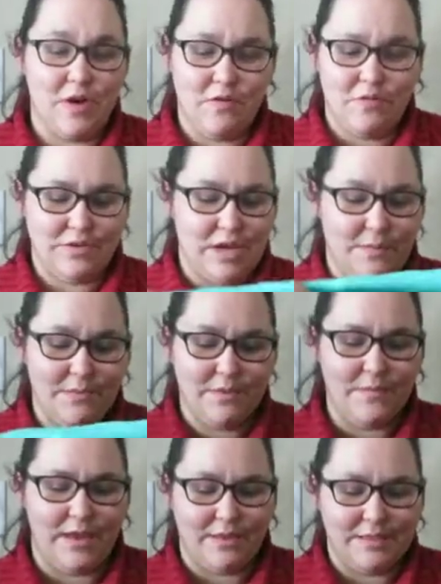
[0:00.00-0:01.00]
over top of
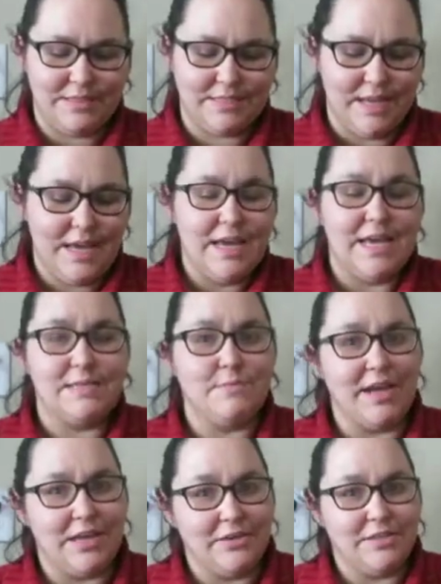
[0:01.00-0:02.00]
the Bellas. Is
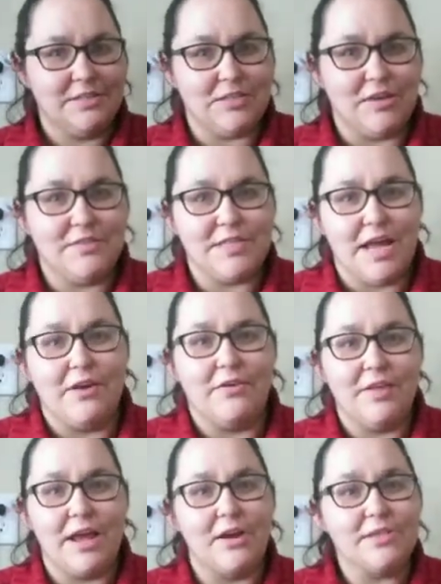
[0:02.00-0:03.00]
my Gildan Soft Style.
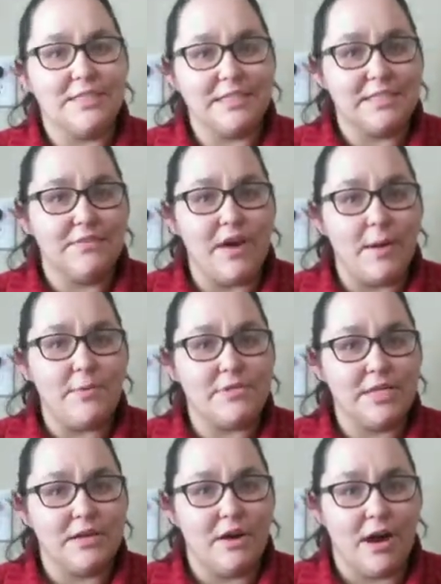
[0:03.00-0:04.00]
They are
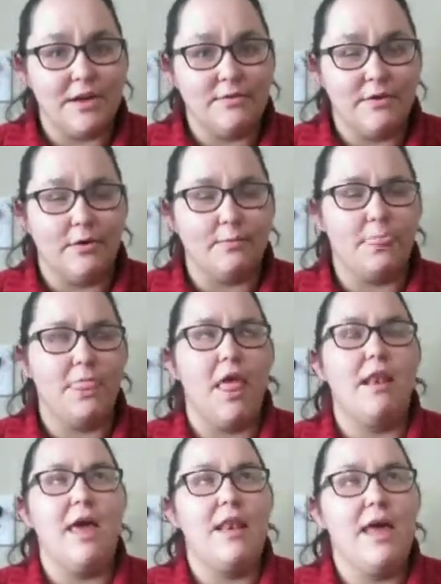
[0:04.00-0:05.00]
65% cotton, or
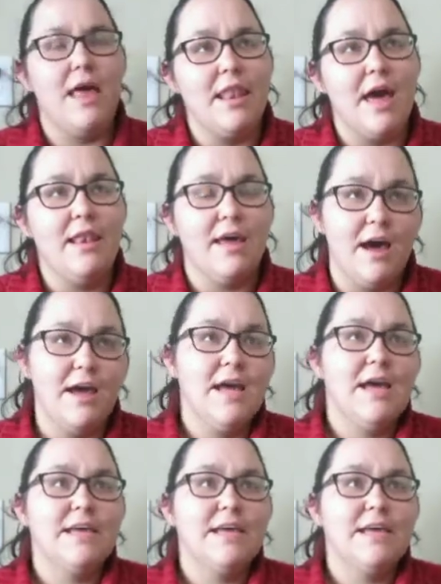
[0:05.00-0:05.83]
65%